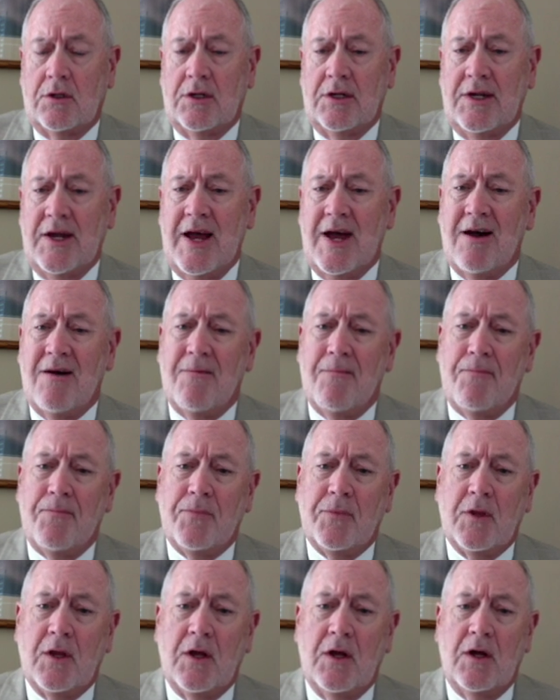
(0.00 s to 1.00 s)
Now,
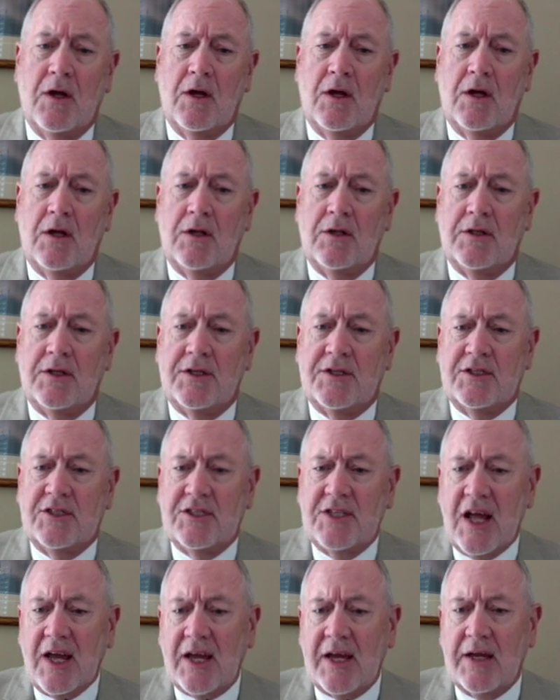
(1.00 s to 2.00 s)
the
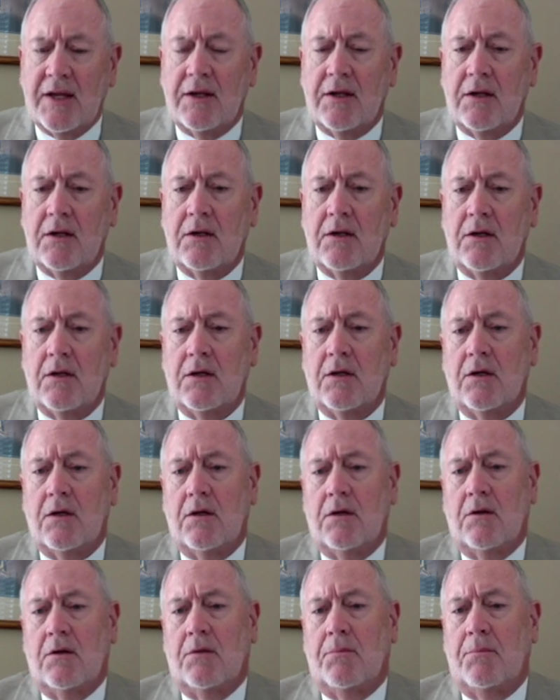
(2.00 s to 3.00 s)
second
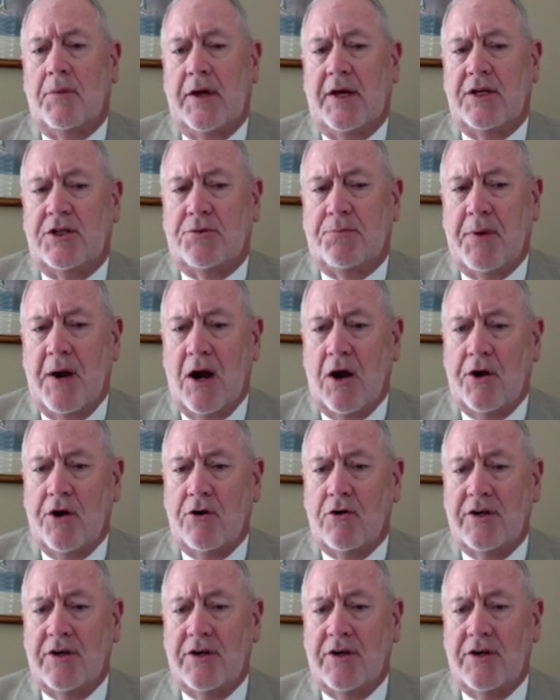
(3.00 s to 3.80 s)
biggest barrier